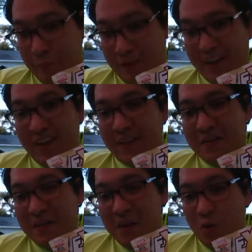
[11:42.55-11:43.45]
me,
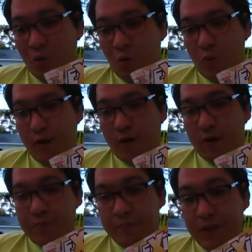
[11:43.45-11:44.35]

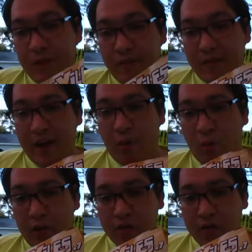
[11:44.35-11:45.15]
where that